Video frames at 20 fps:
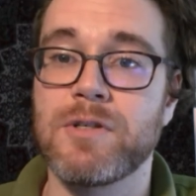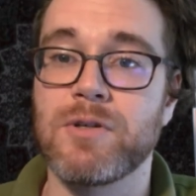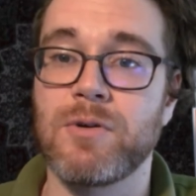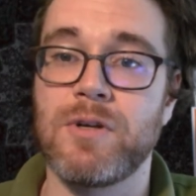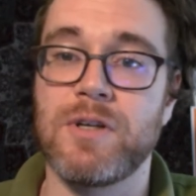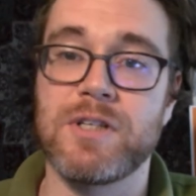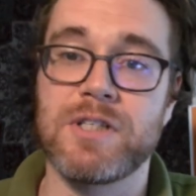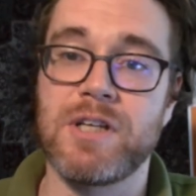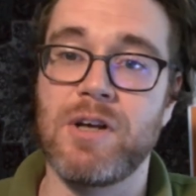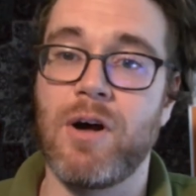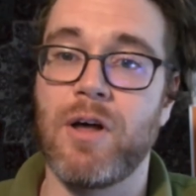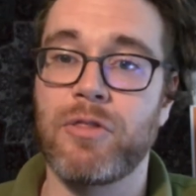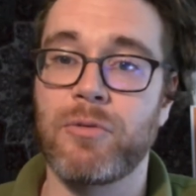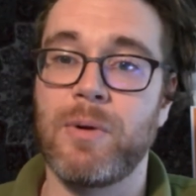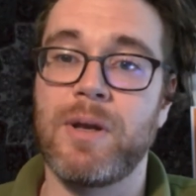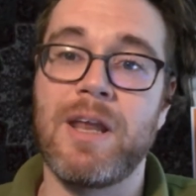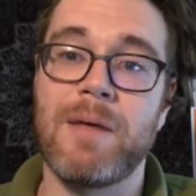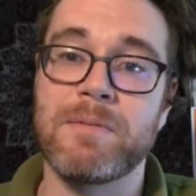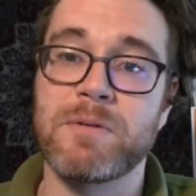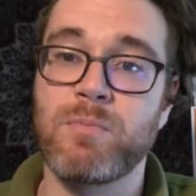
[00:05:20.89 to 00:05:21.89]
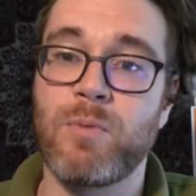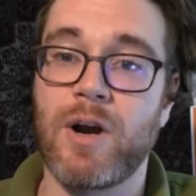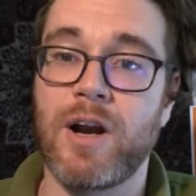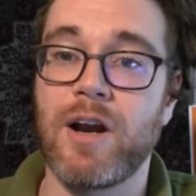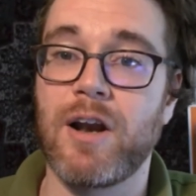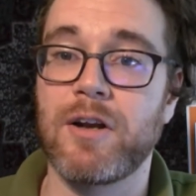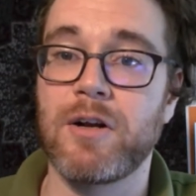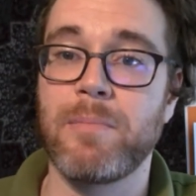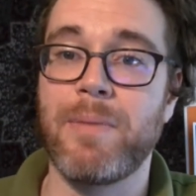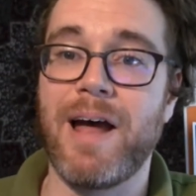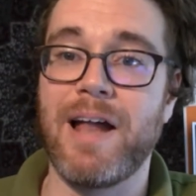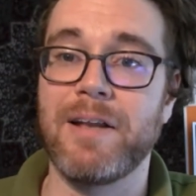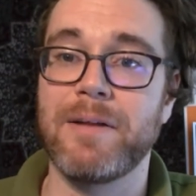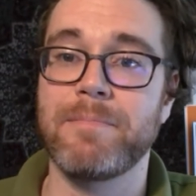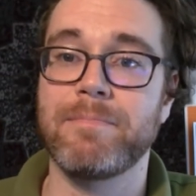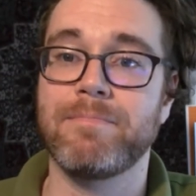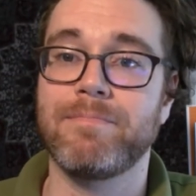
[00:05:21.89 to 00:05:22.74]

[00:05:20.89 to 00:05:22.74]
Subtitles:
or you see all three names printed on your ballot.